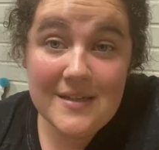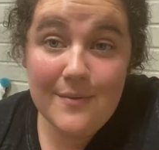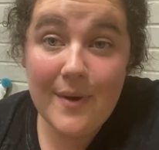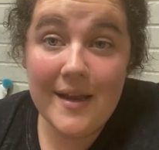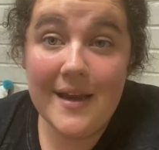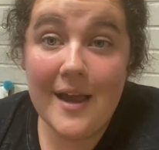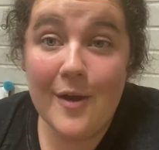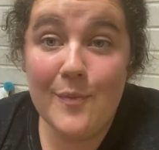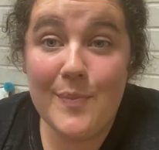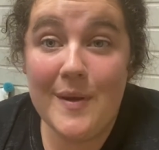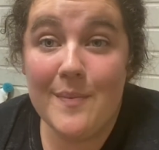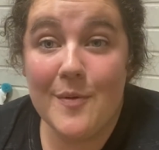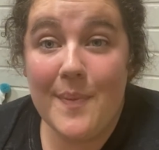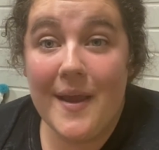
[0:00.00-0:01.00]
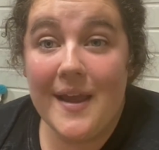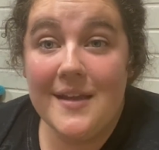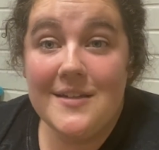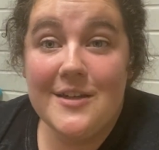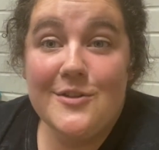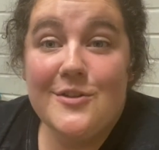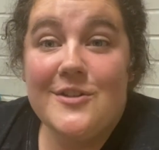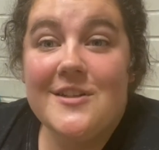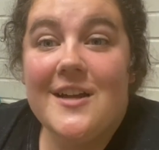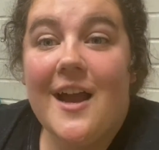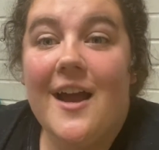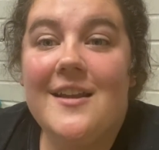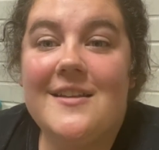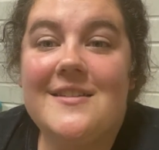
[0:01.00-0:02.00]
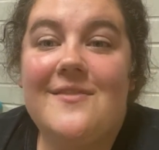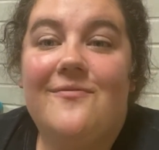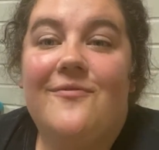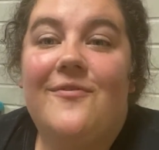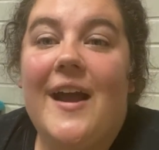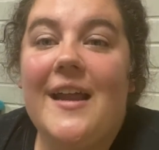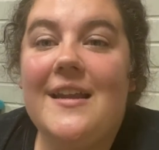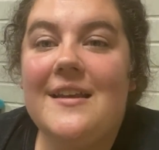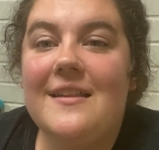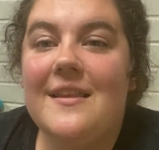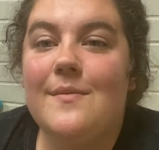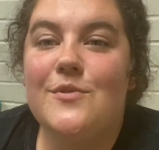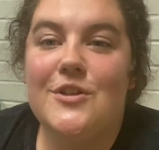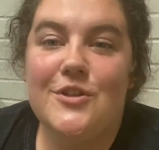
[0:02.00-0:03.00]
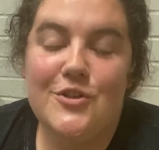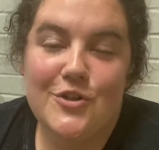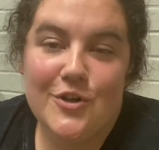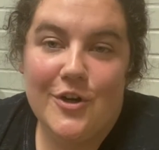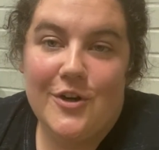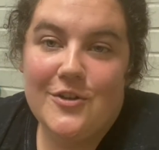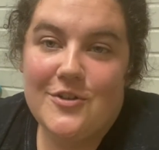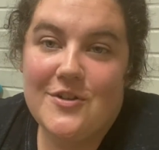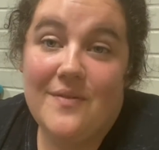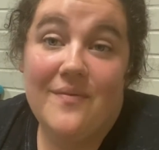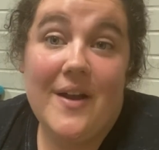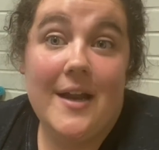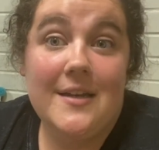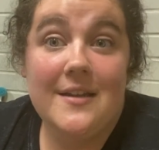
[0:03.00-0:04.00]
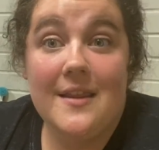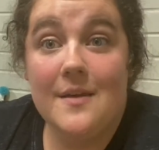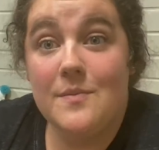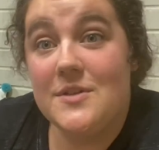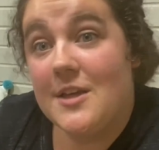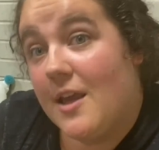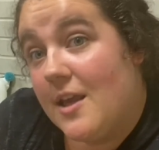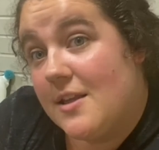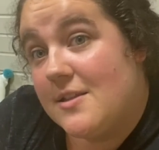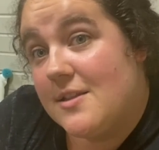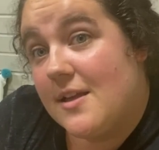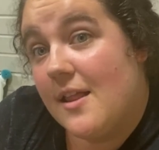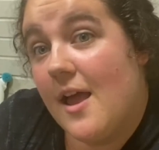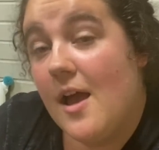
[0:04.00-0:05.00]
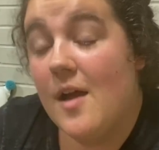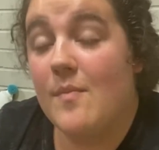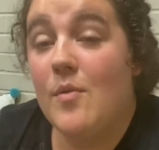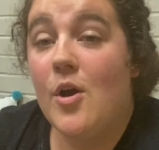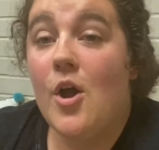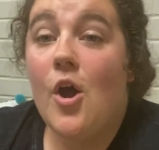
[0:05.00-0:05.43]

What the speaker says: way to help people pay attention to God is inviting them to church, inviting them to kids club